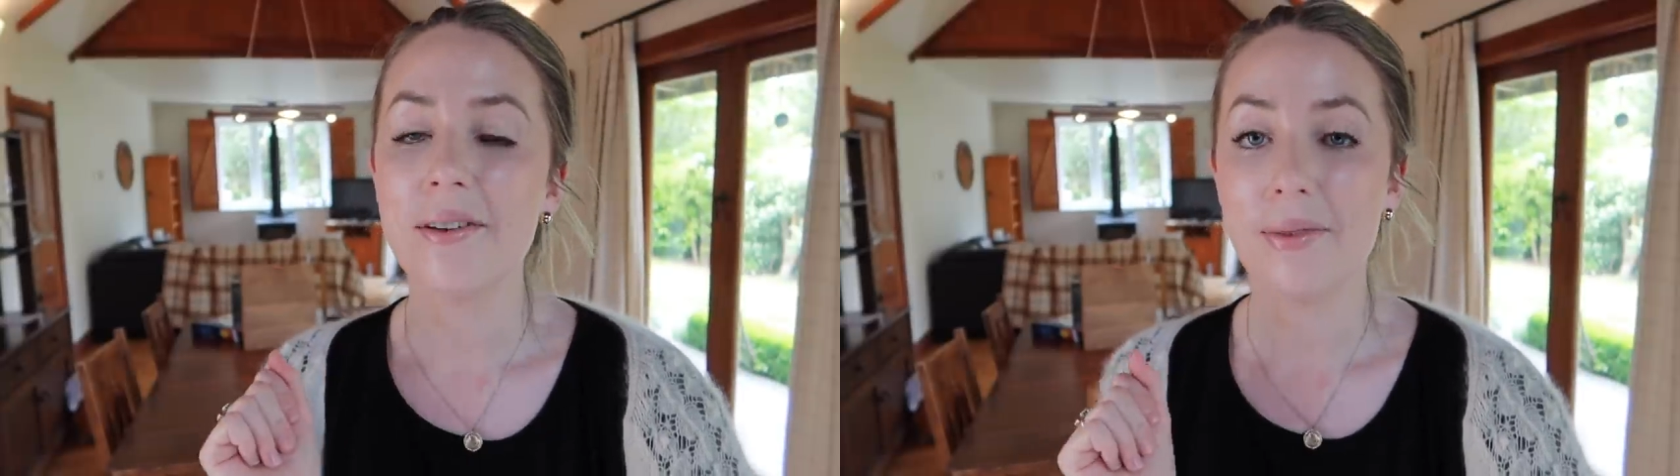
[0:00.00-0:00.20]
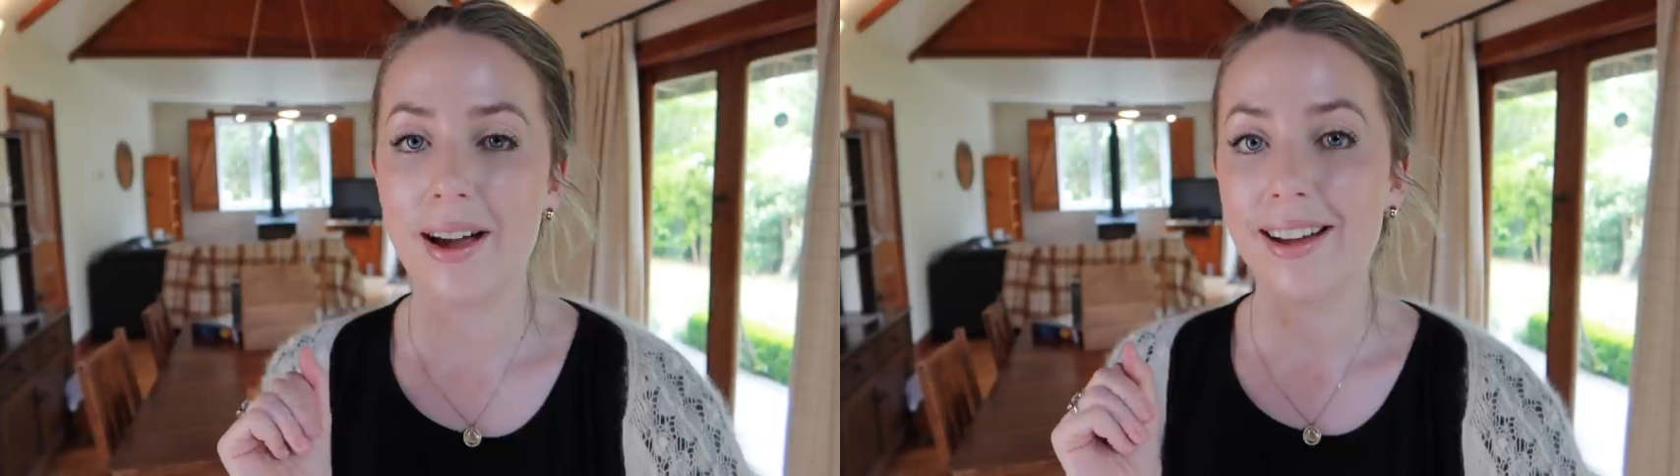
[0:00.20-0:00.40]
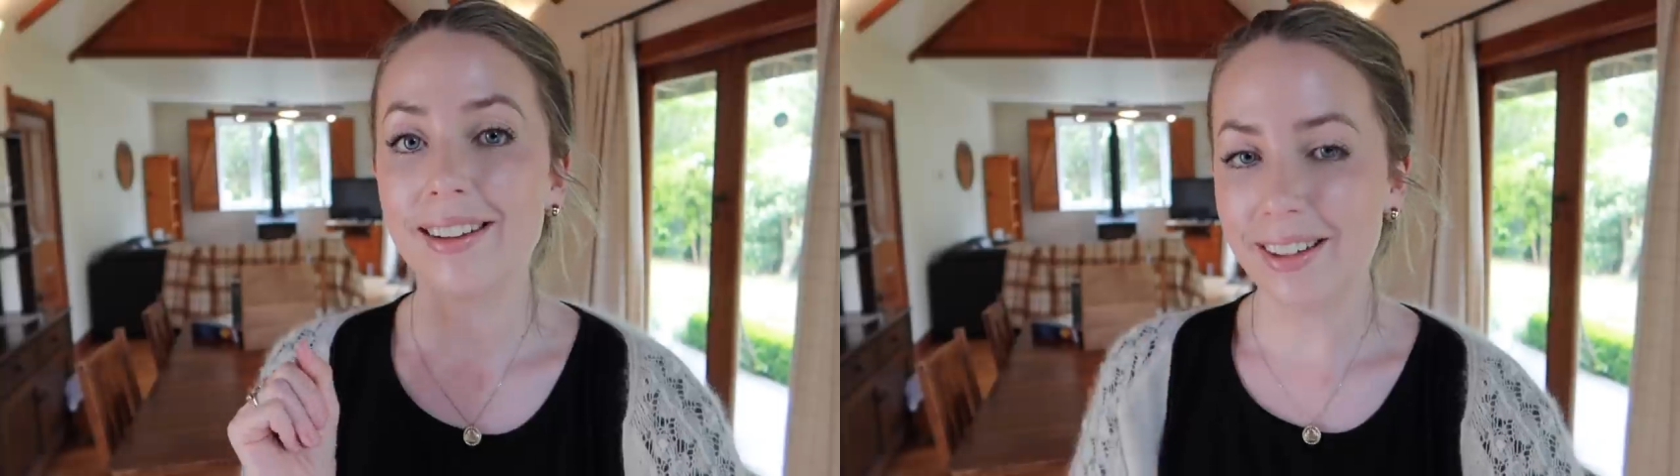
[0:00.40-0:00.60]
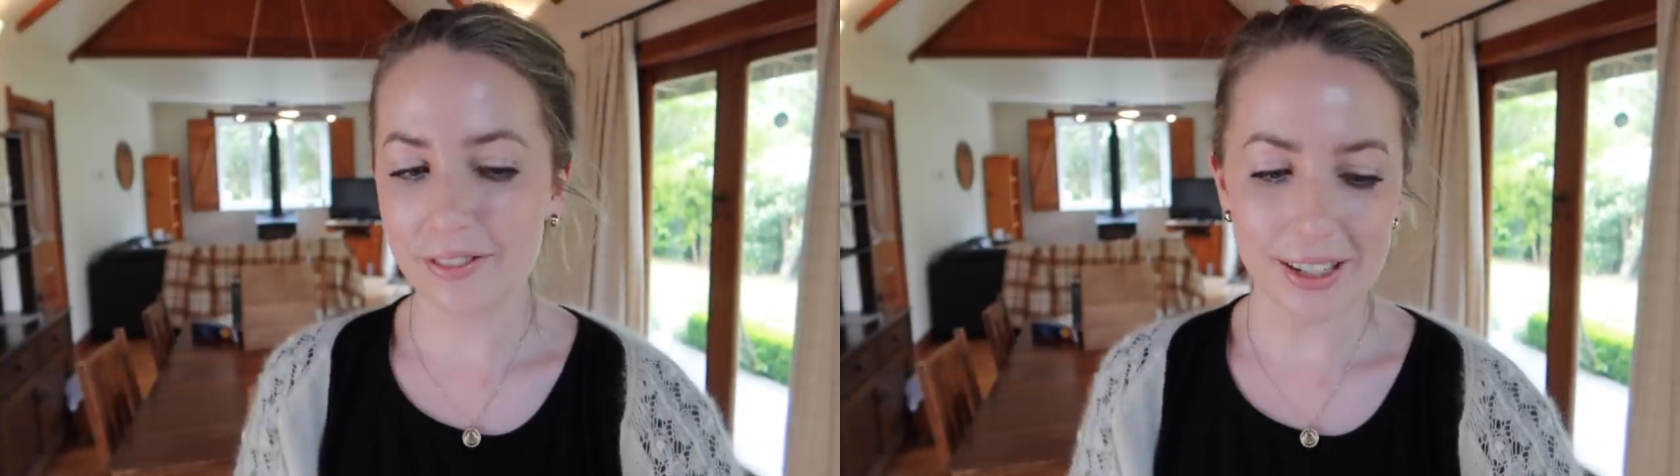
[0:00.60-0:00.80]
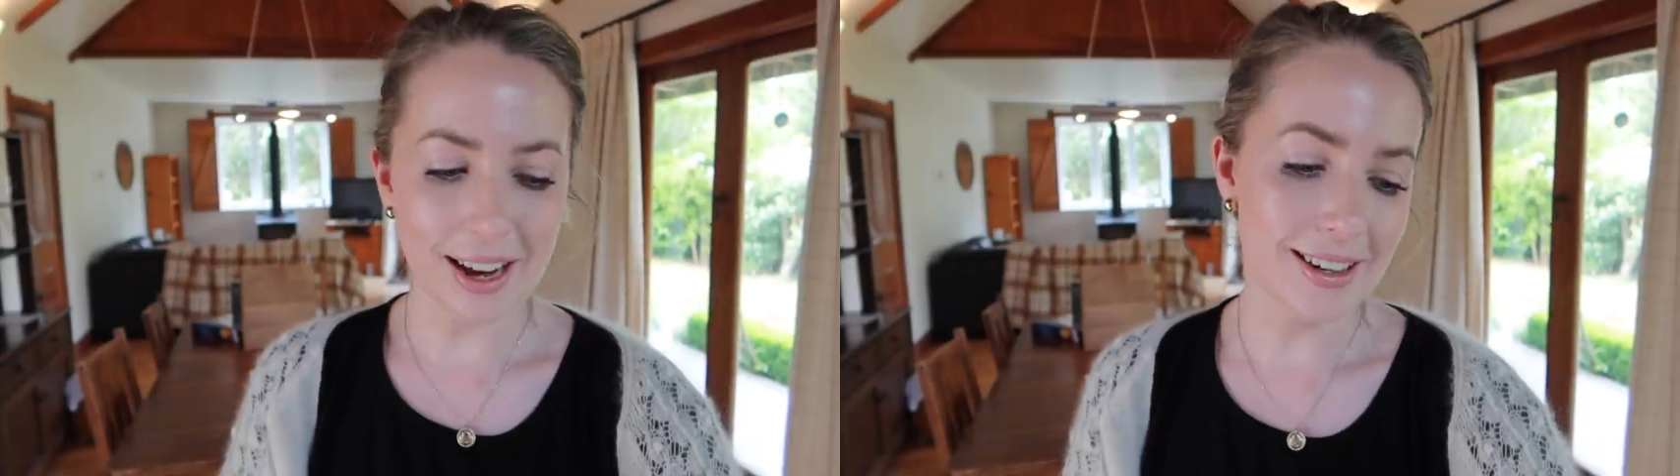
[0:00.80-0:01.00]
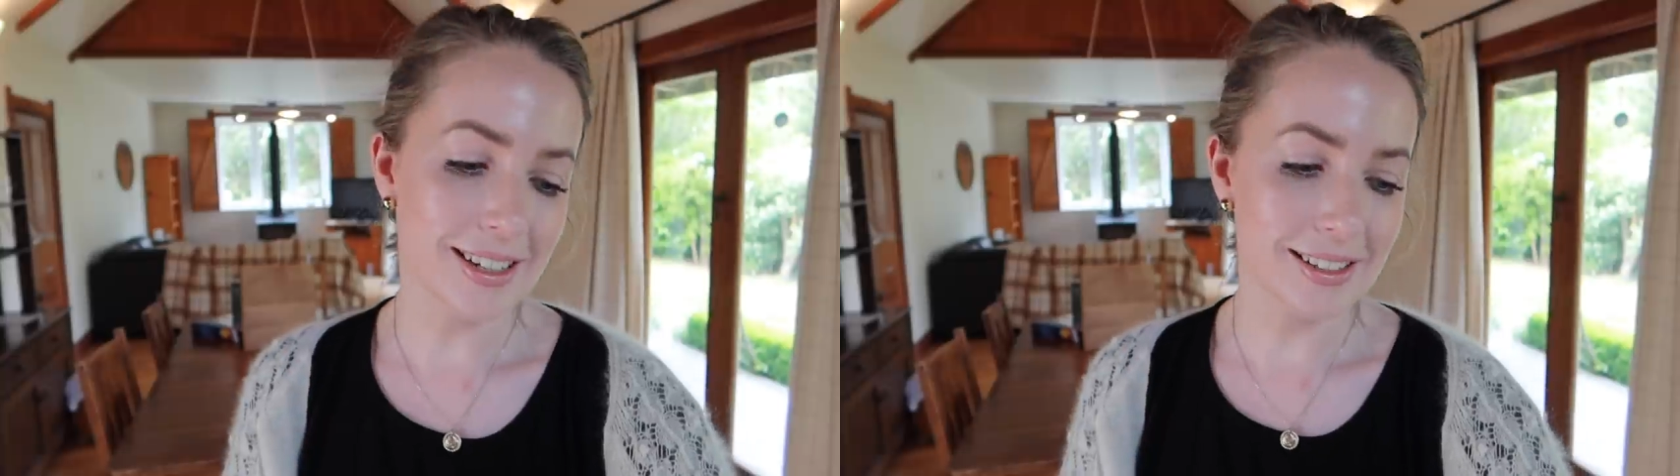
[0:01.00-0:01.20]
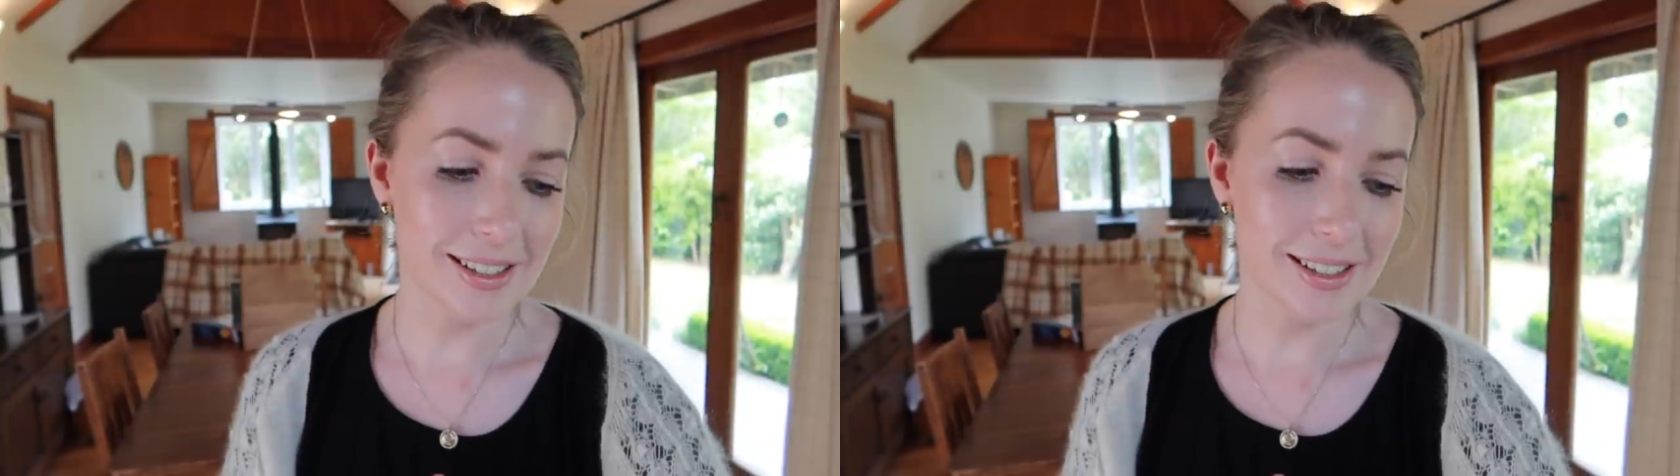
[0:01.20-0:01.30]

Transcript: My lovely auntie in